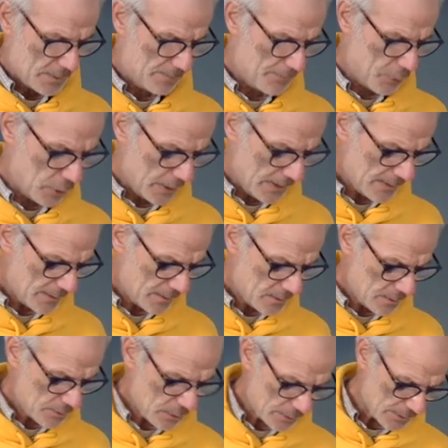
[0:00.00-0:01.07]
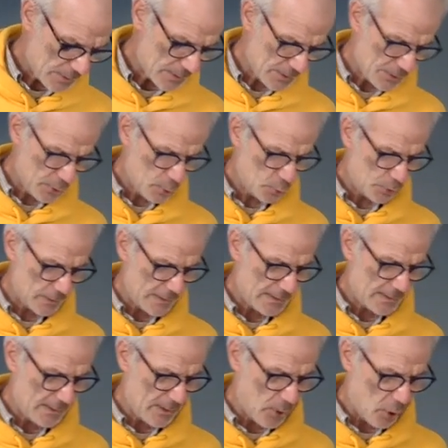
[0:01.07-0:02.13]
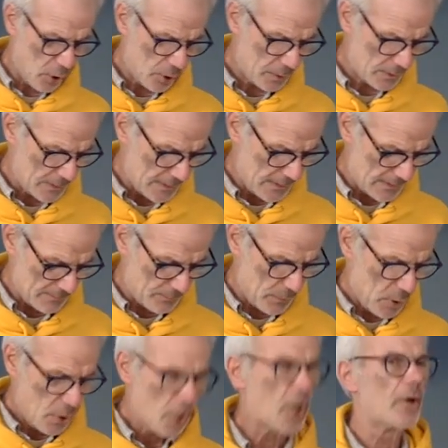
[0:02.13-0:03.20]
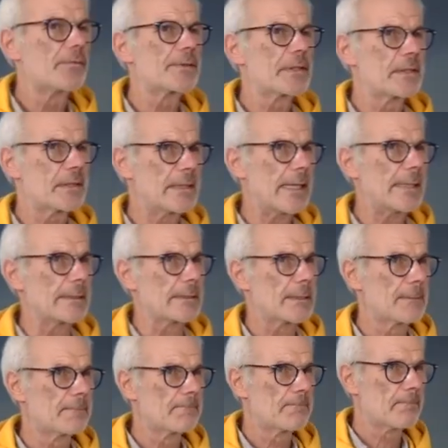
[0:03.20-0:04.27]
the political constitution is the organism of the state.